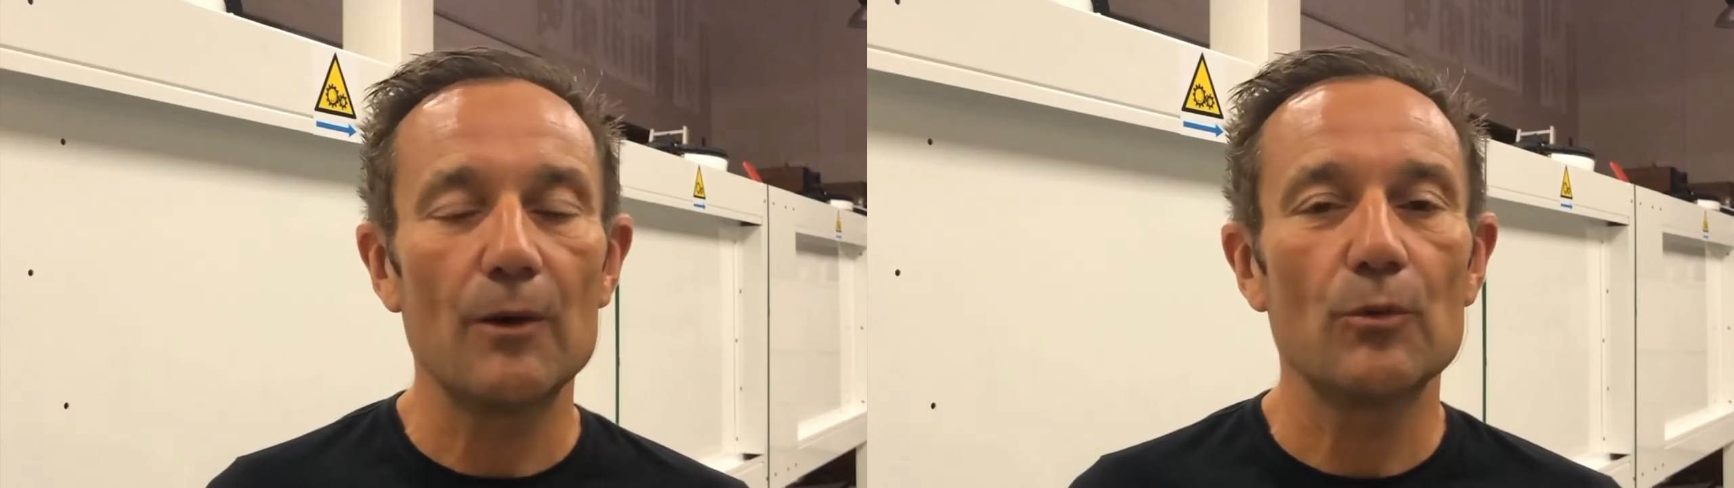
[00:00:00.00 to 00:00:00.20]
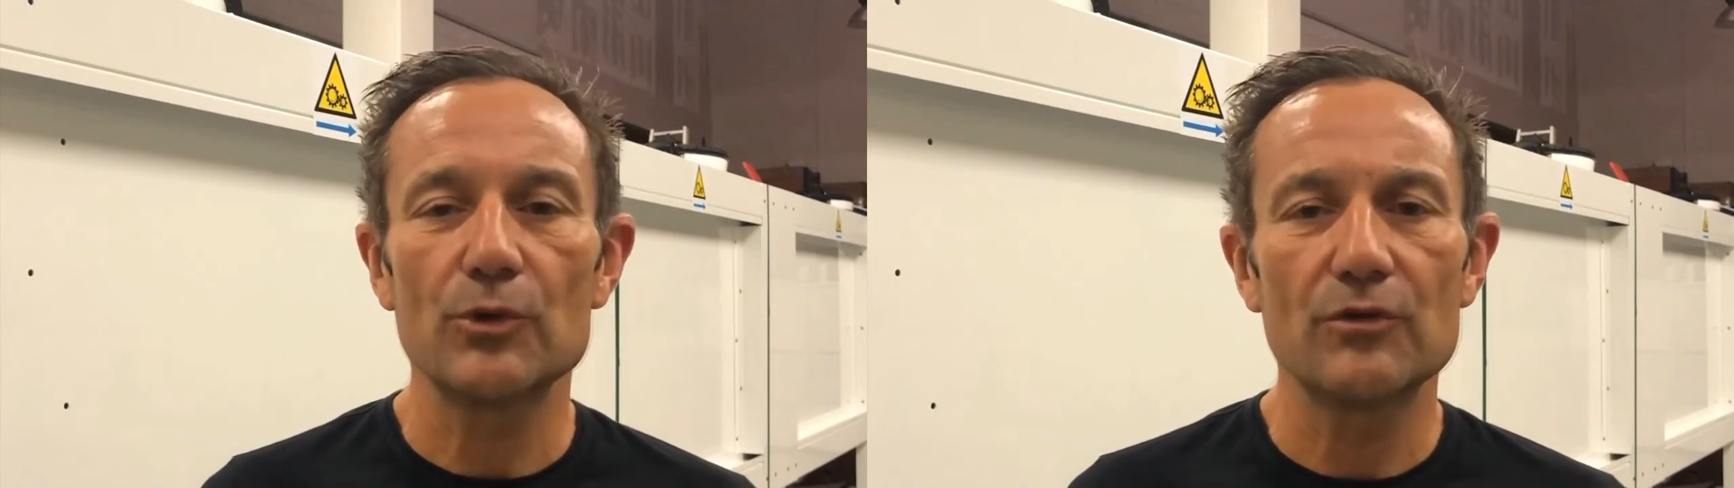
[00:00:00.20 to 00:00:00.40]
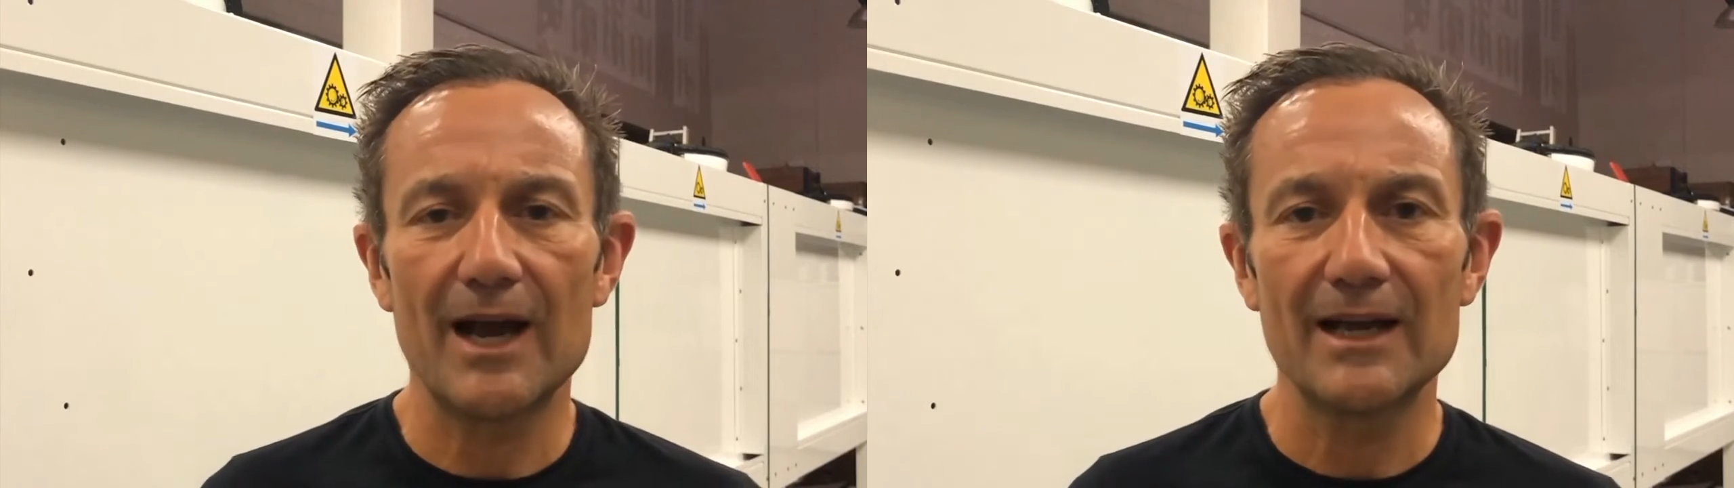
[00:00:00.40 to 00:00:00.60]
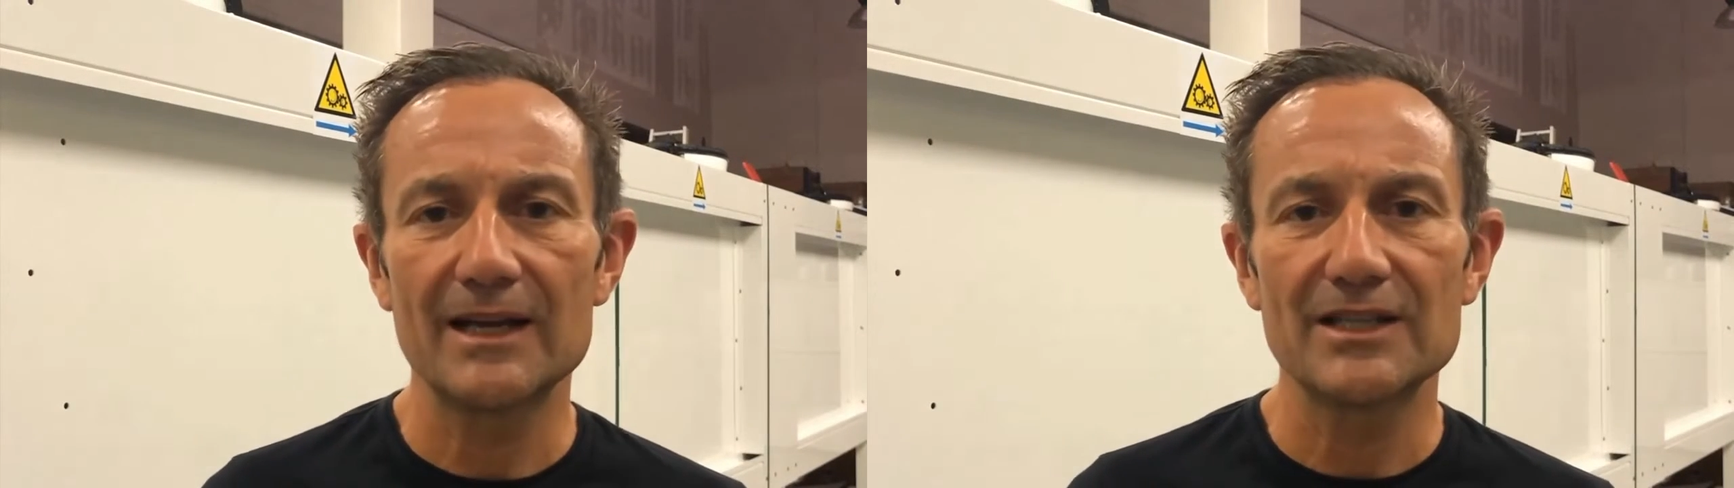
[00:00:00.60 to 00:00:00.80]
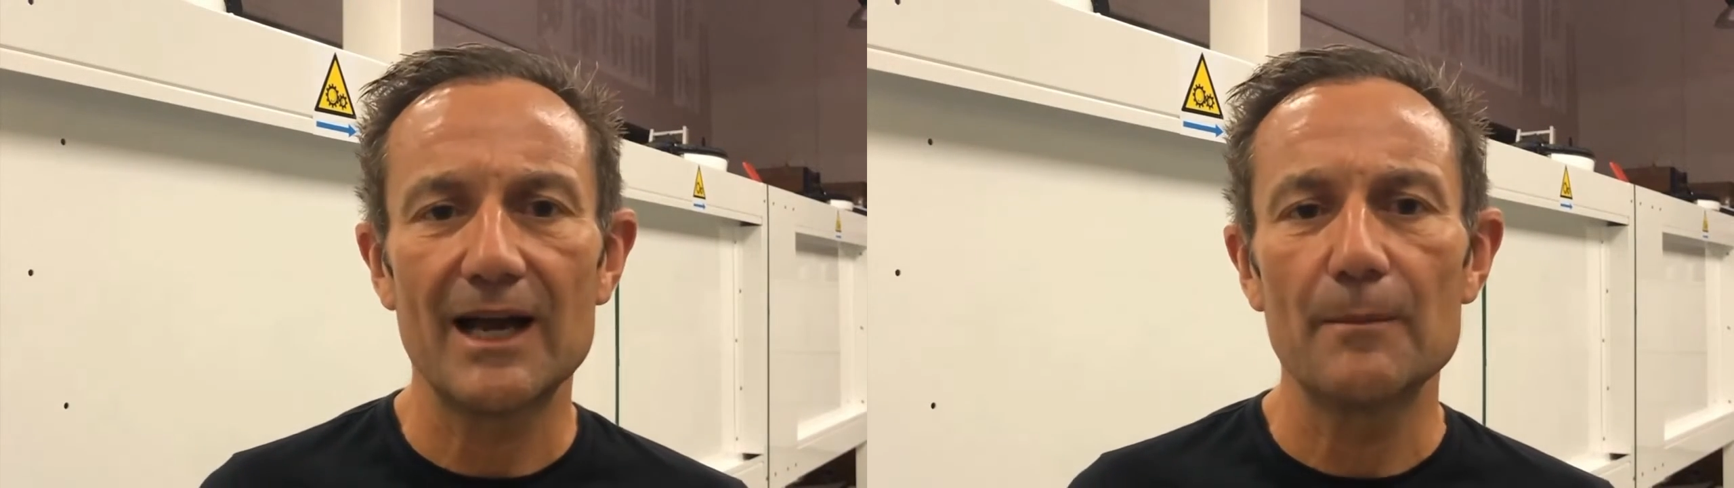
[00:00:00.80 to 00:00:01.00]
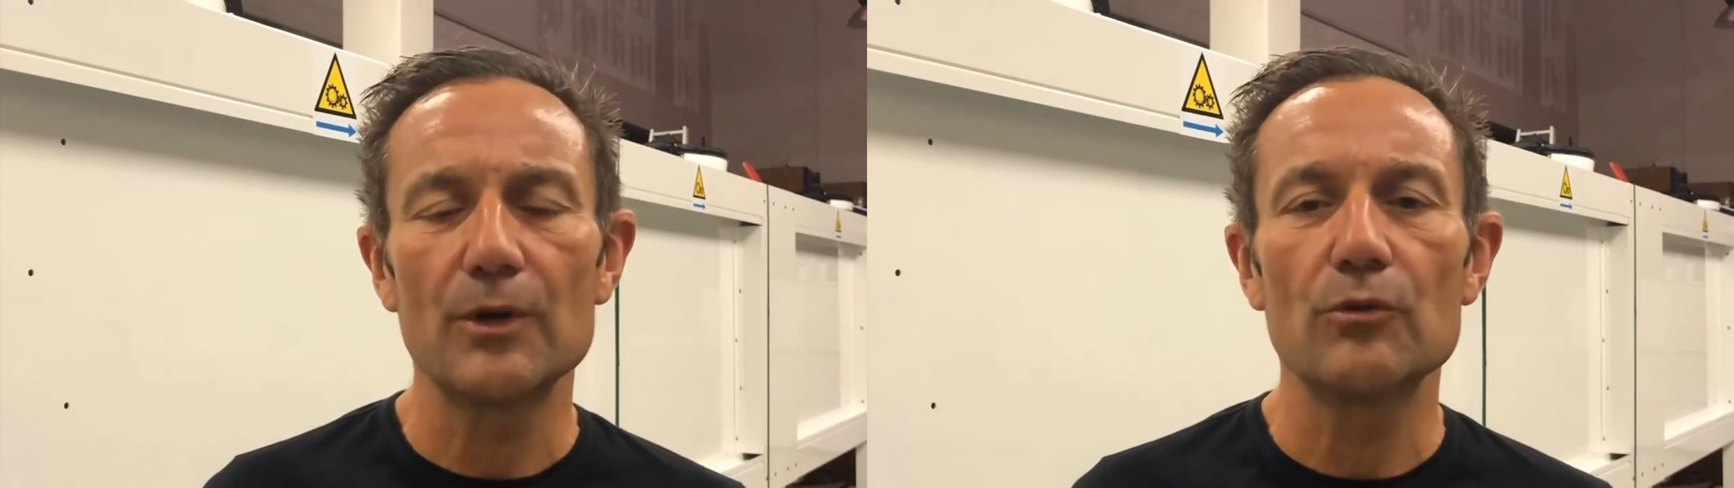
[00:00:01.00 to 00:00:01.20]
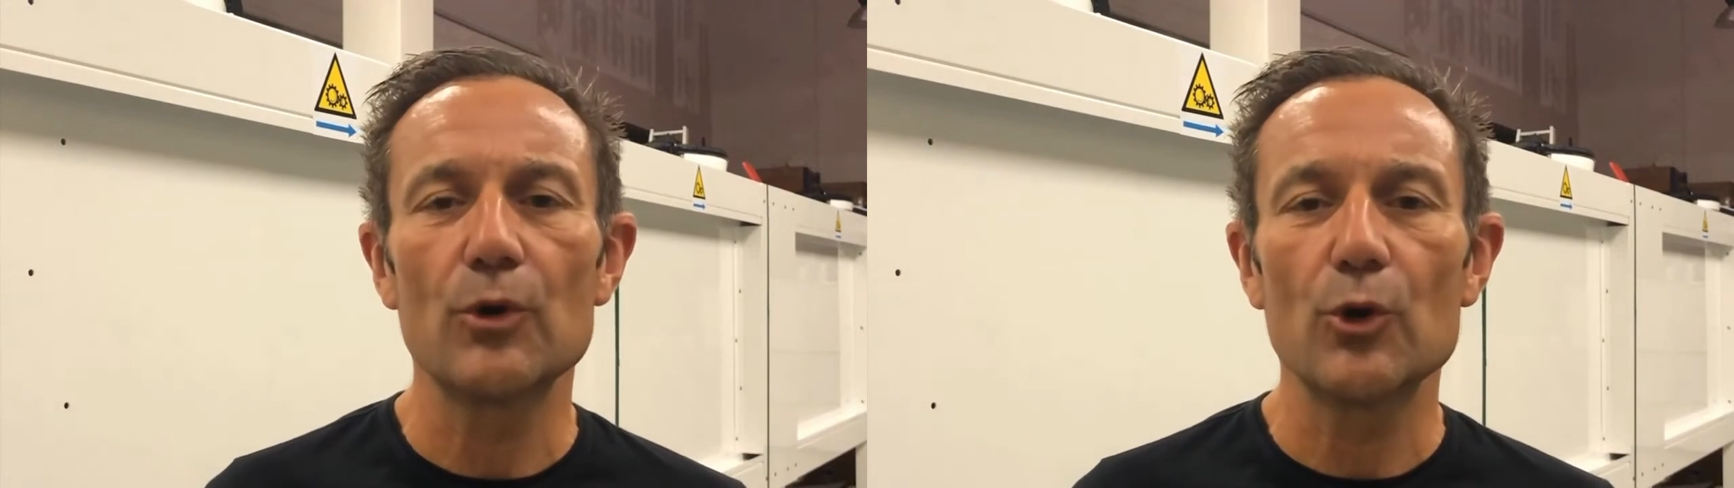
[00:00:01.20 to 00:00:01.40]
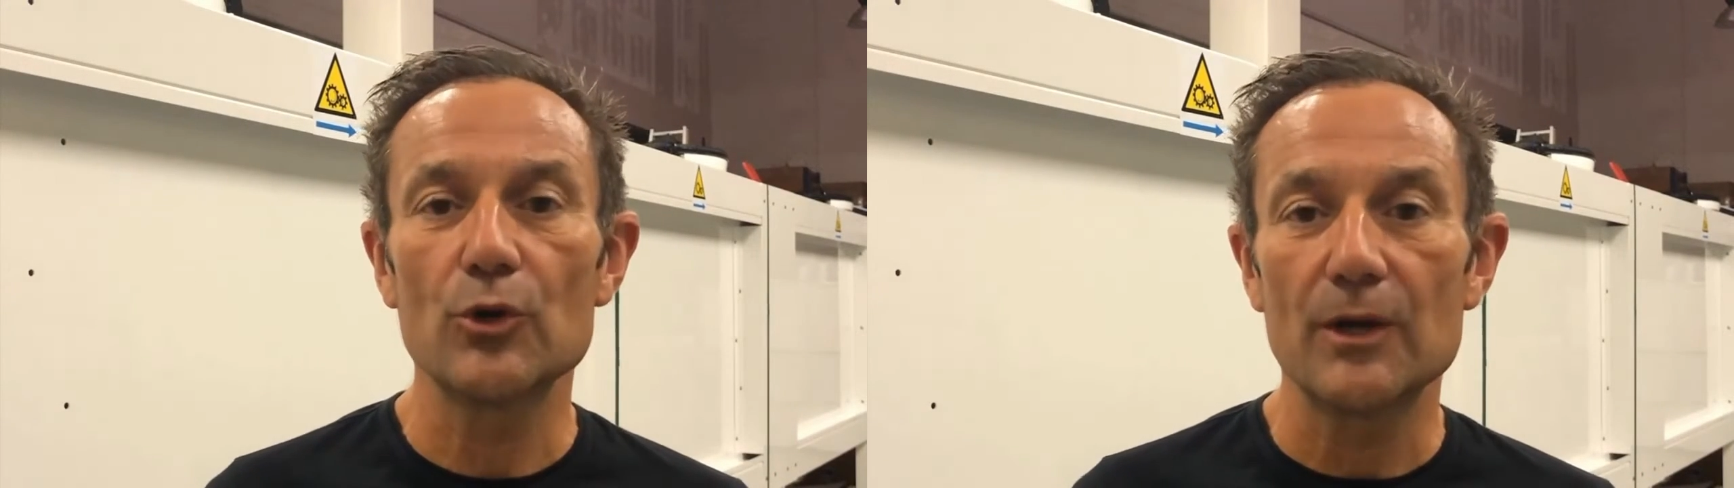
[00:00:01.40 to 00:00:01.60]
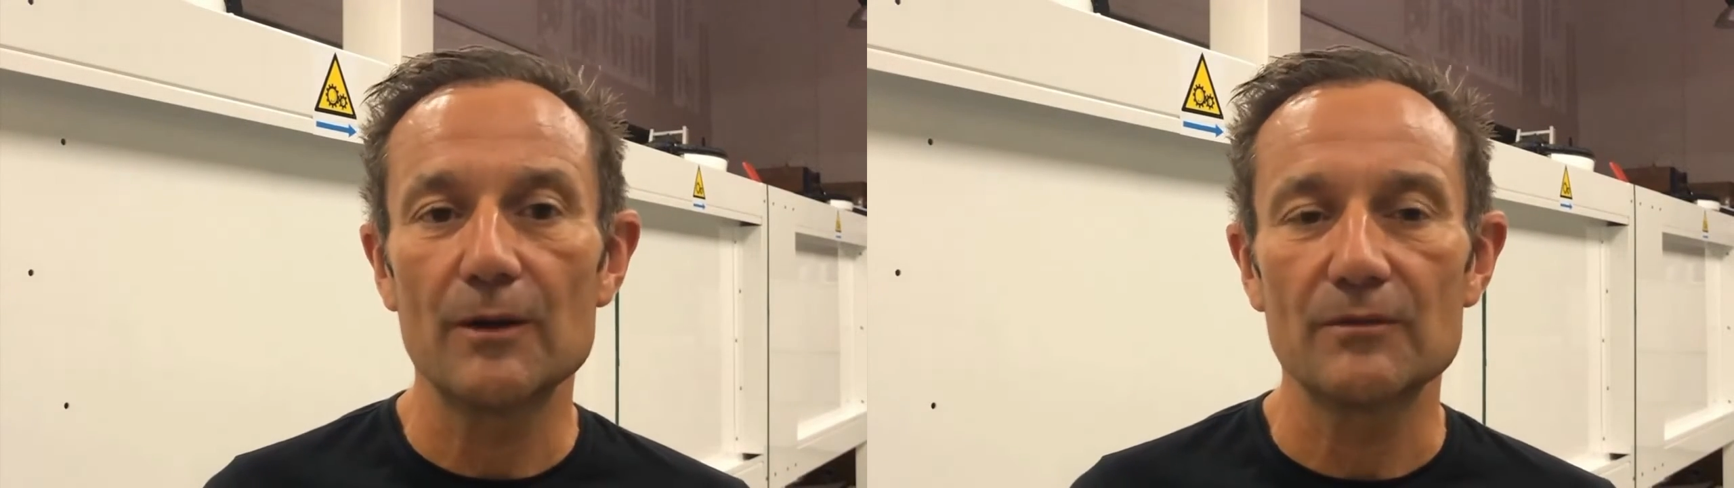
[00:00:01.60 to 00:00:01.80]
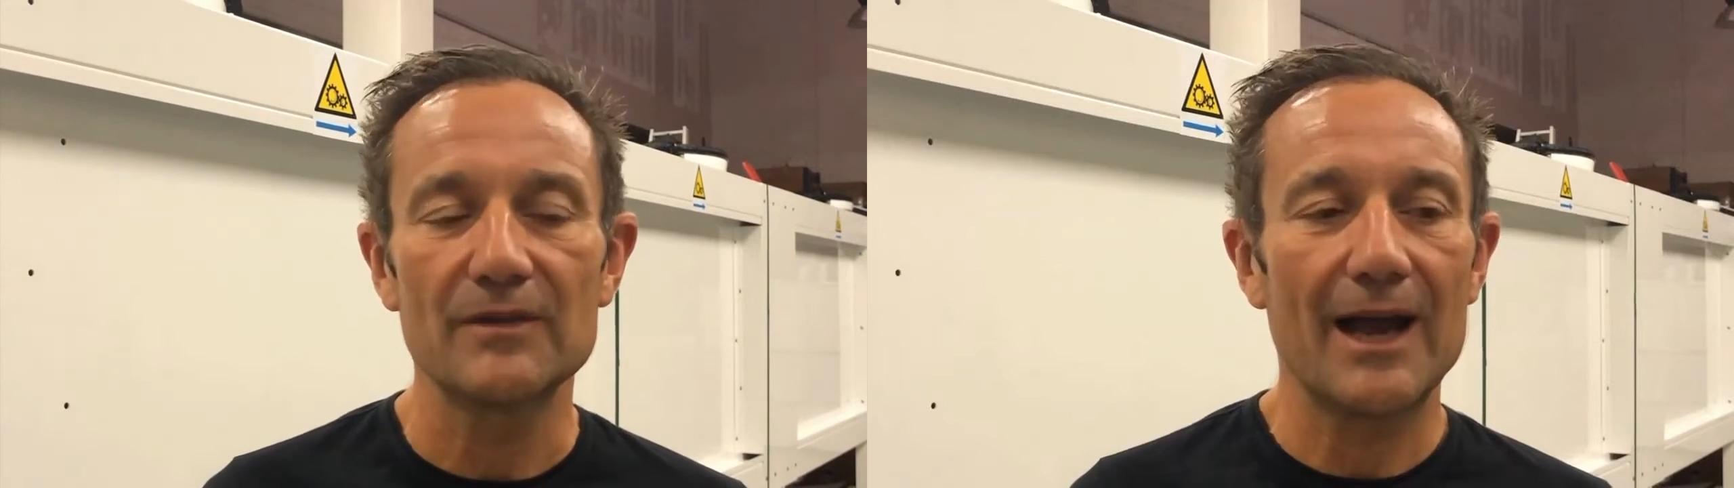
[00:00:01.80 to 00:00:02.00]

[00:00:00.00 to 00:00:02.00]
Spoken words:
I will provide an example of all